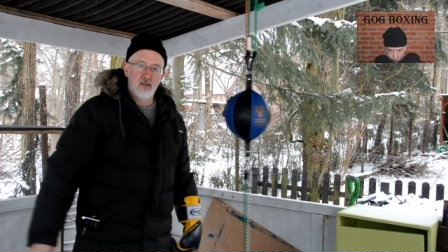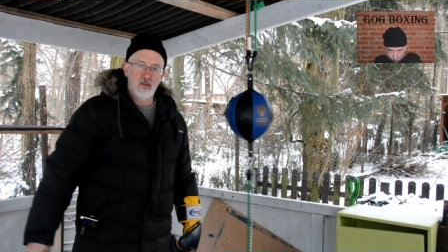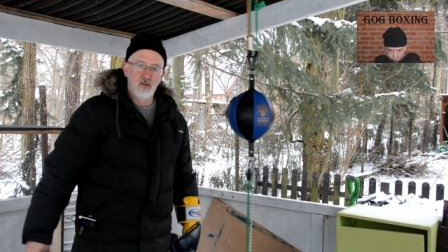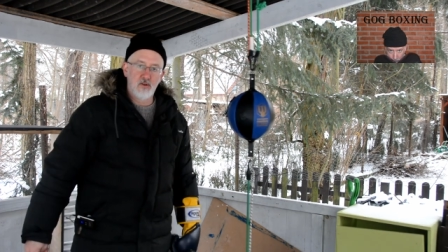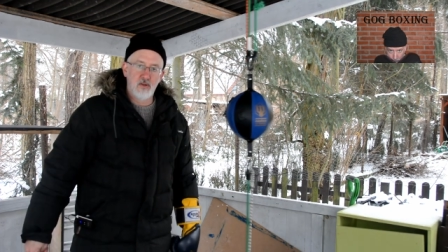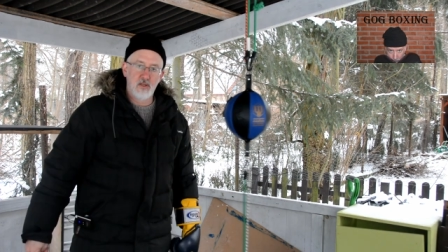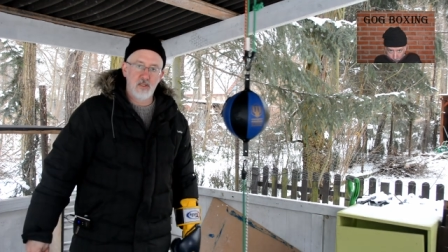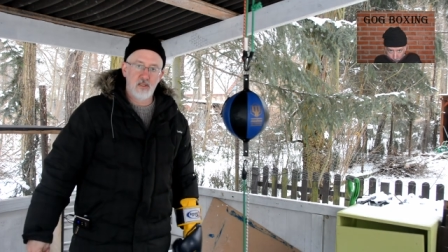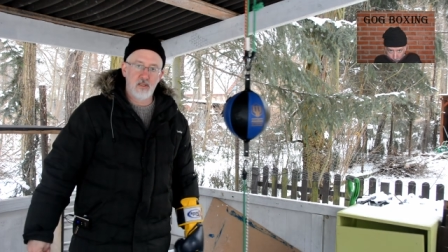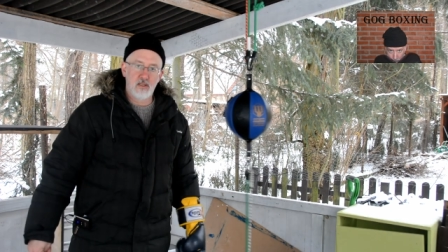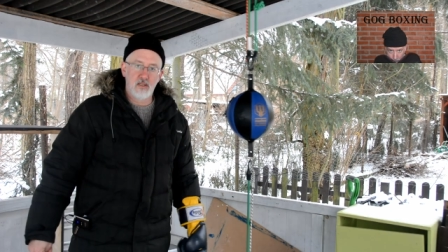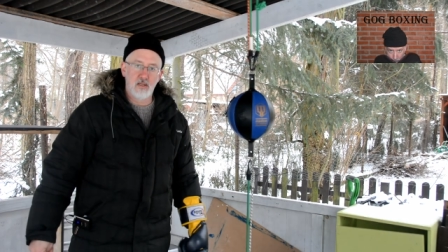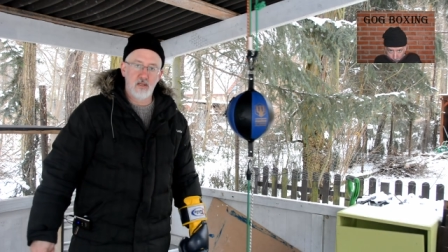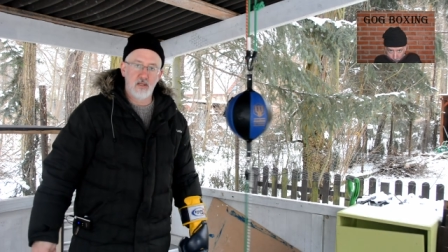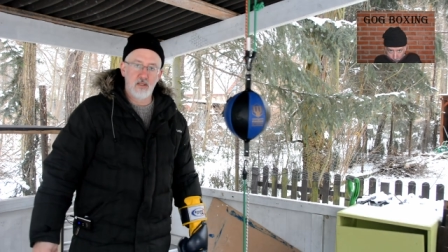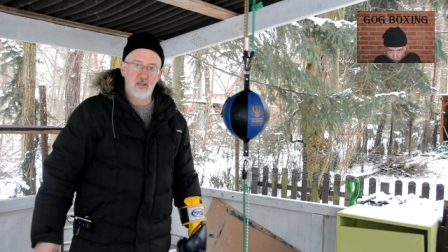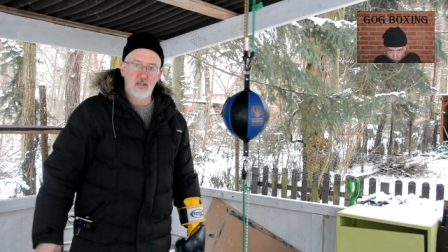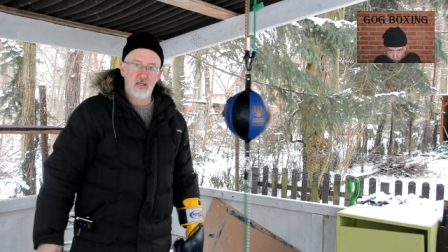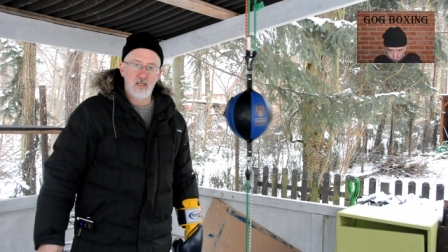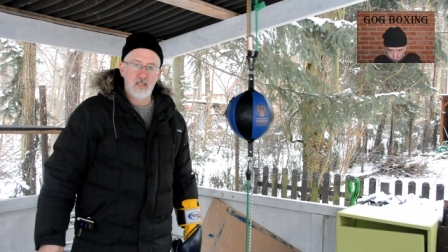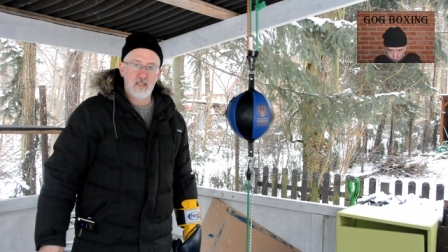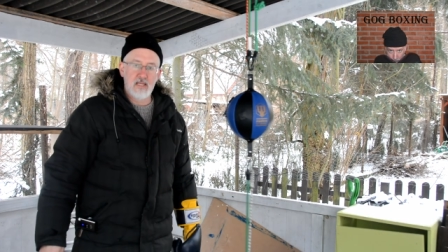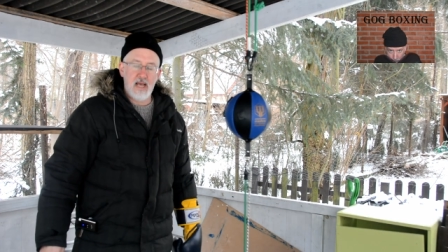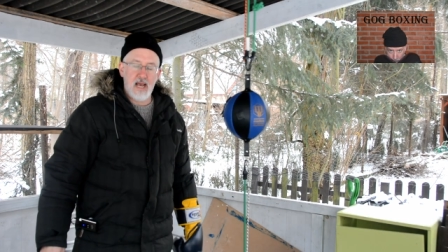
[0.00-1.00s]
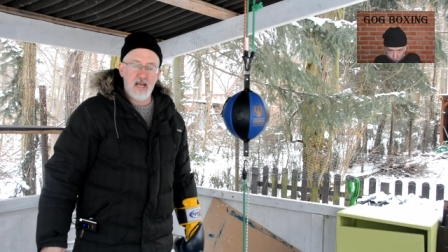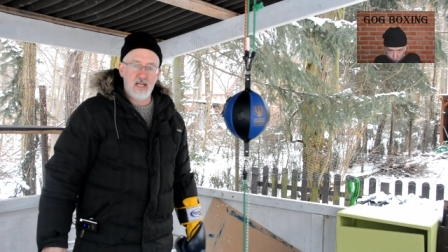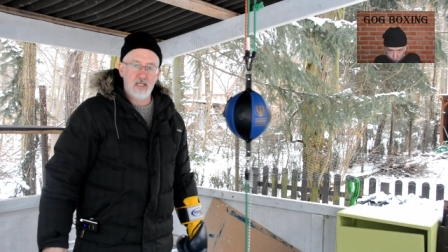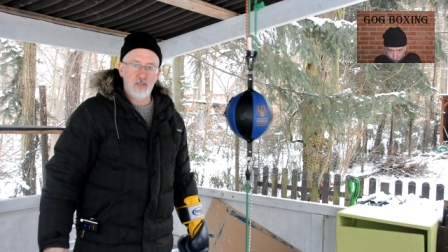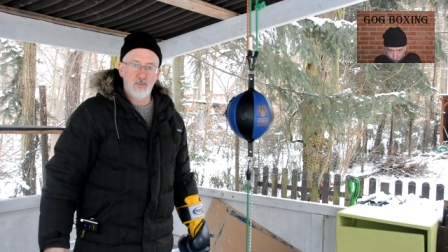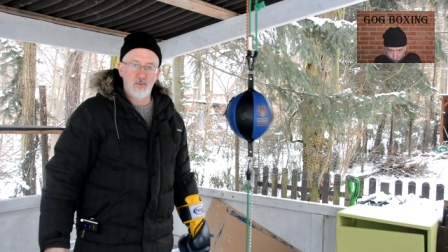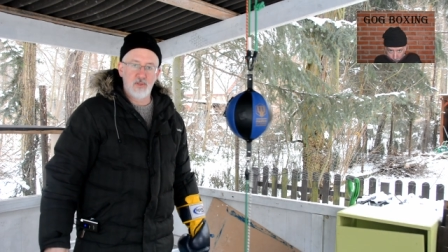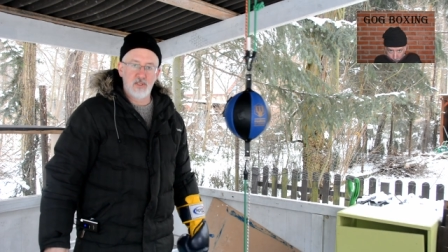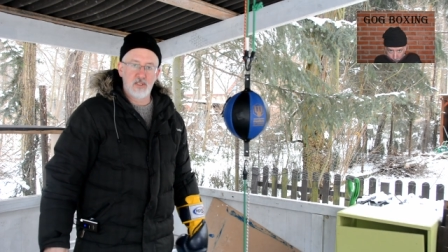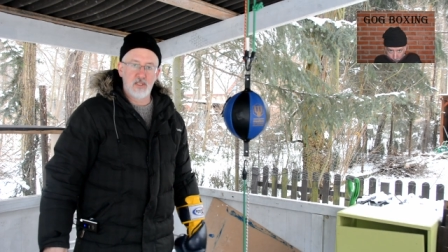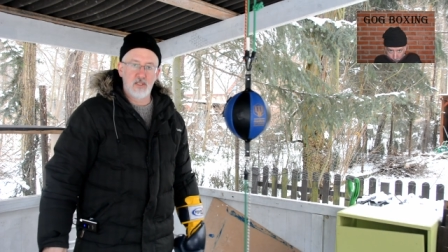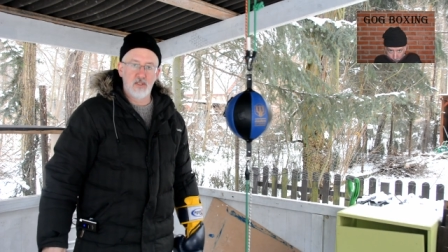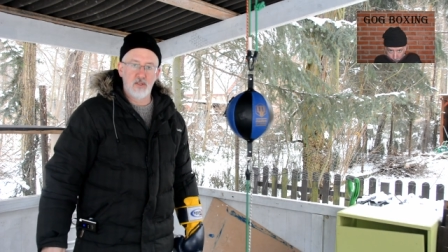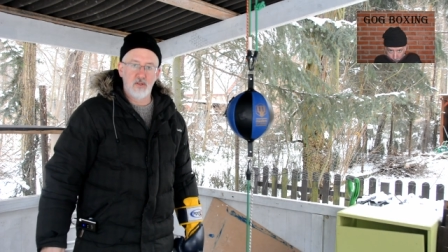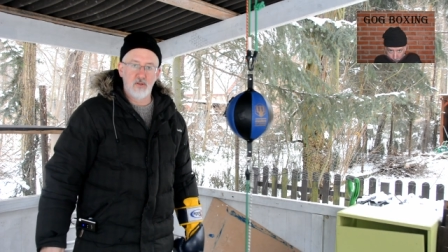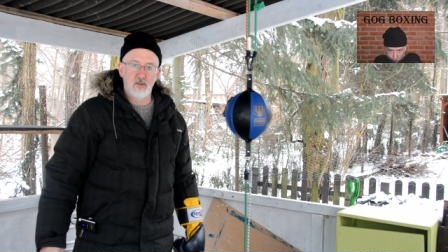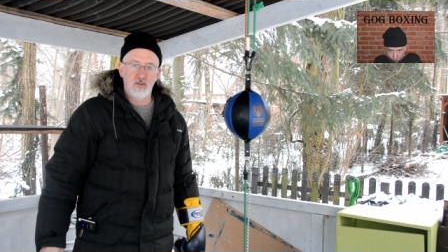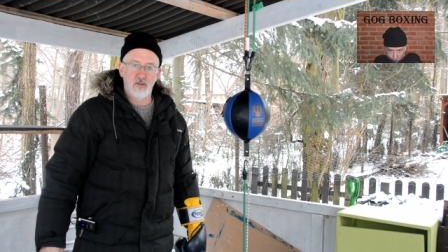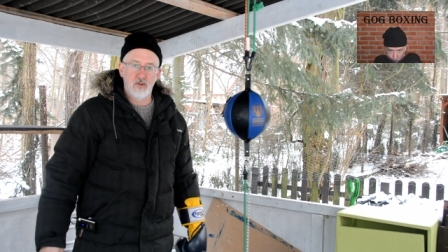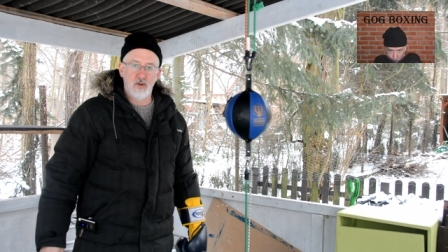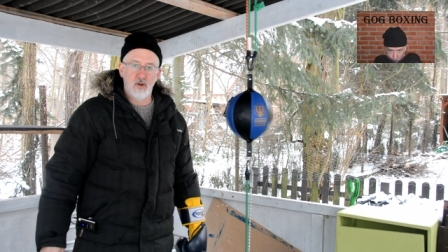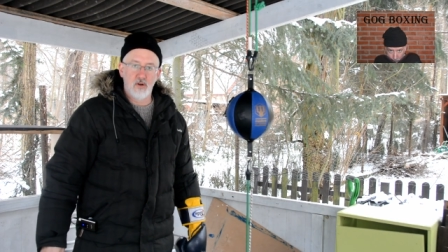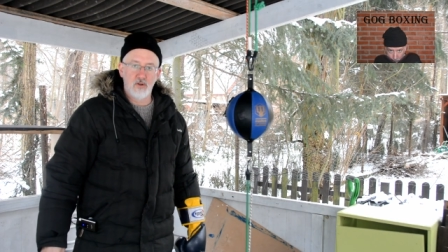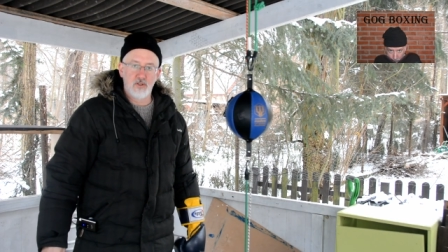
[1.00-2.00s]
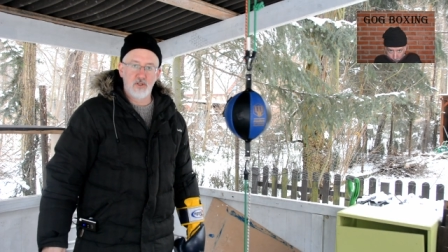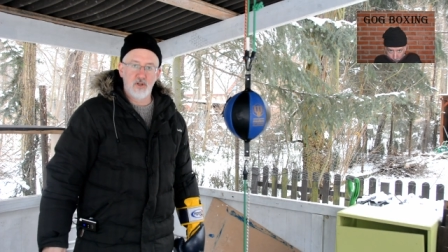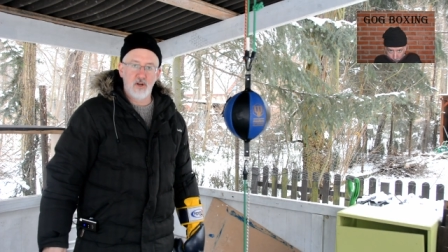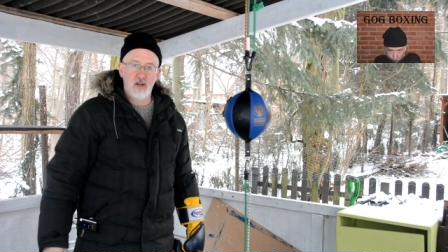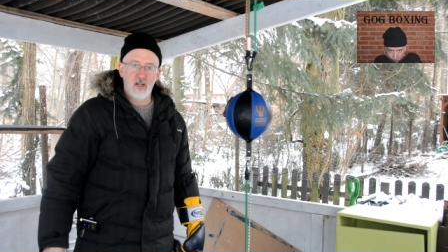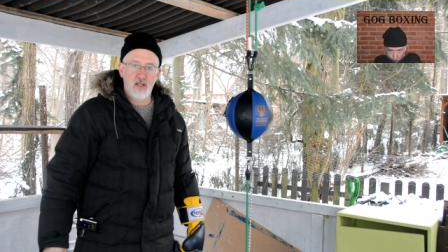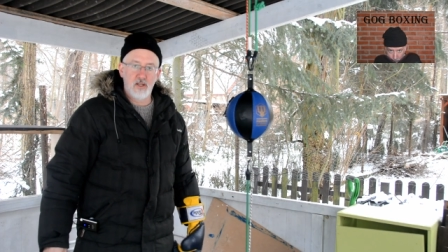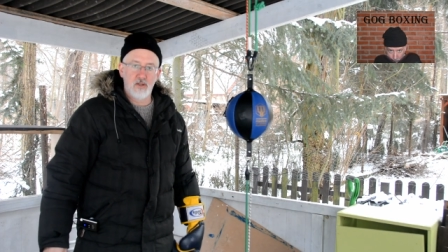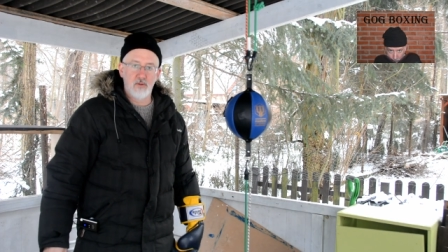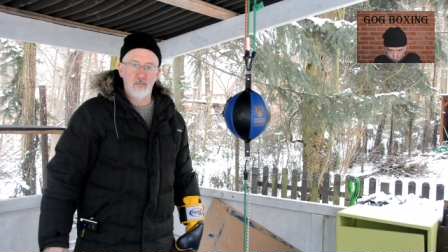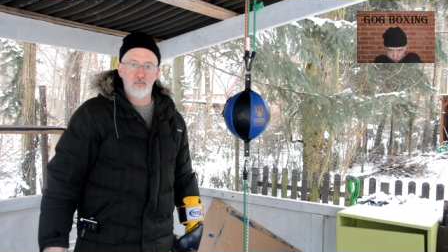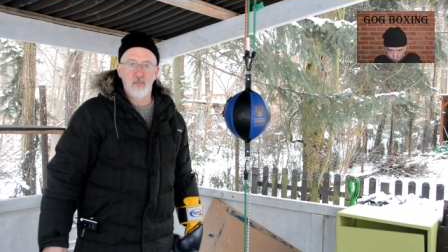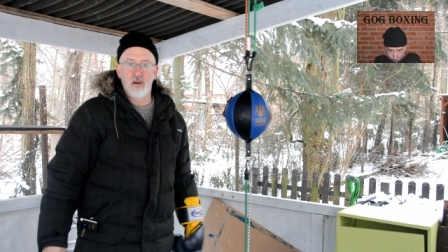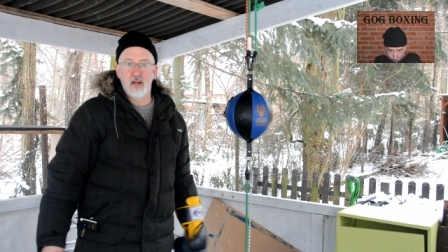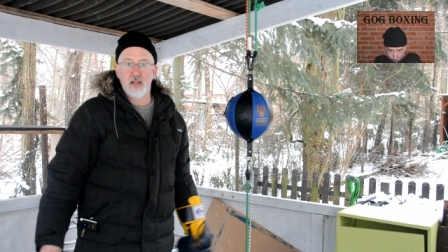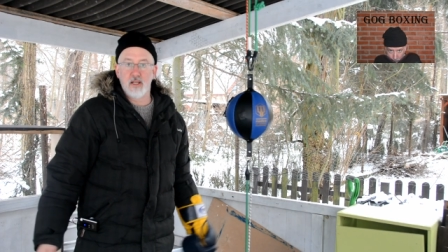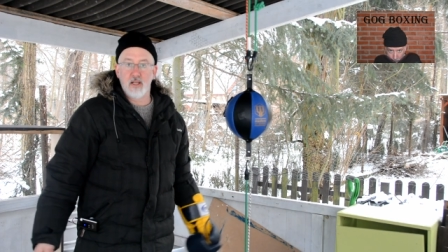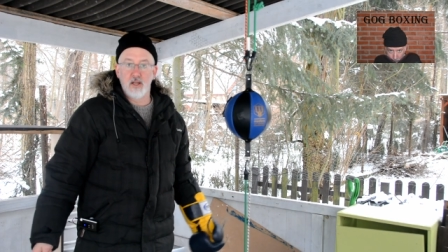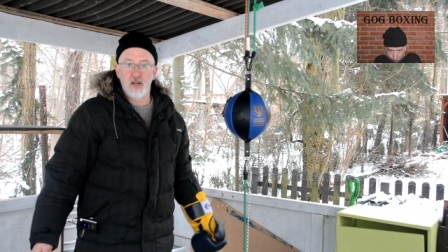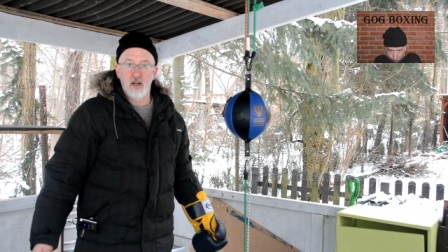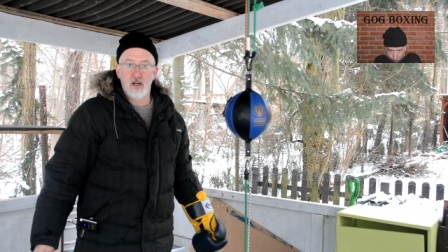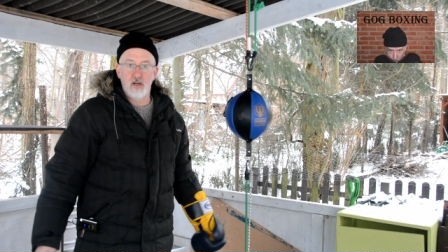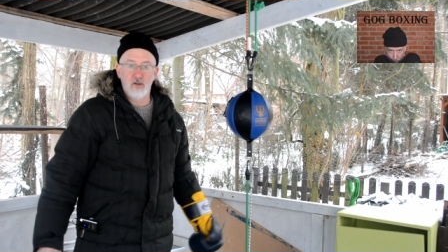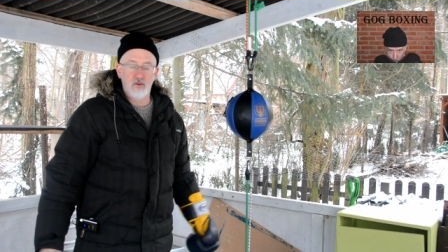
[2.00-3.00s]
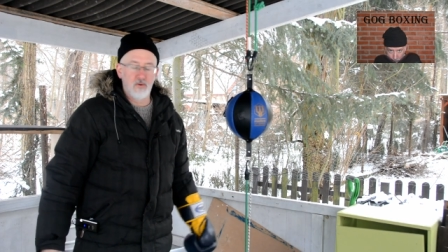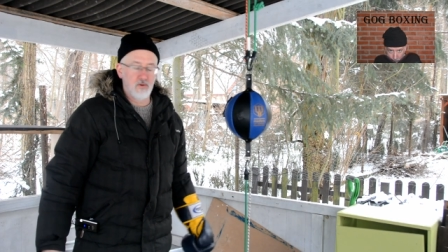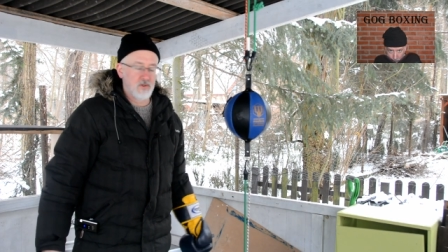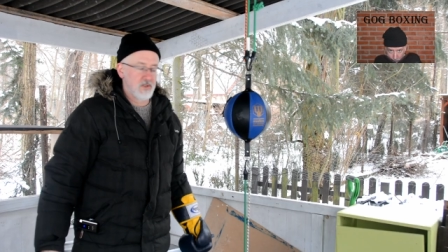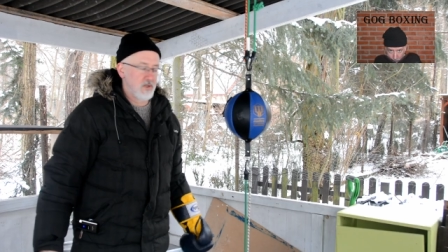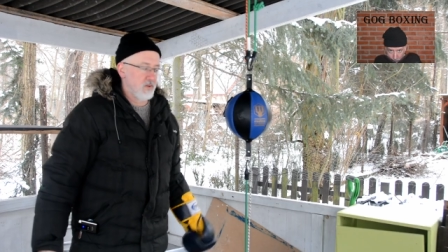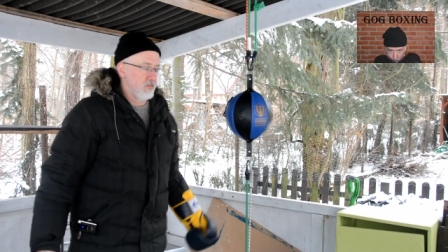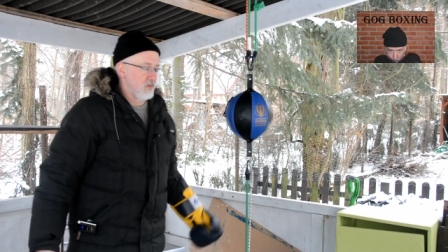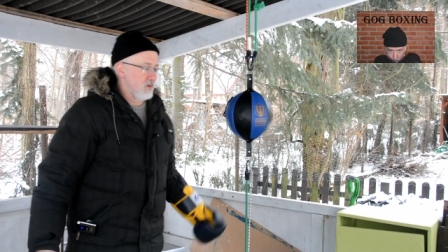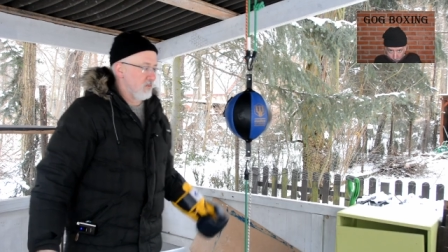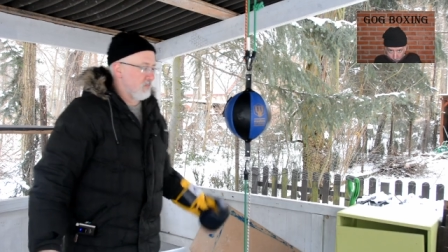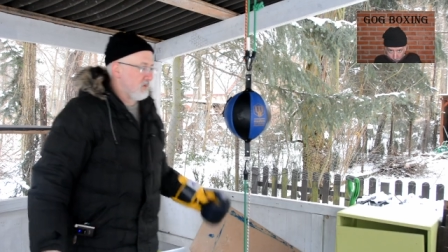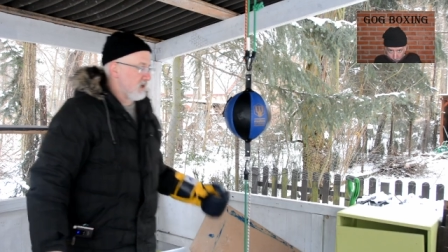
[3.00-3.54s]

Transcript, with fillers: you'll hit the attachments, and you'll hurt your hand, you break a knuckle or something.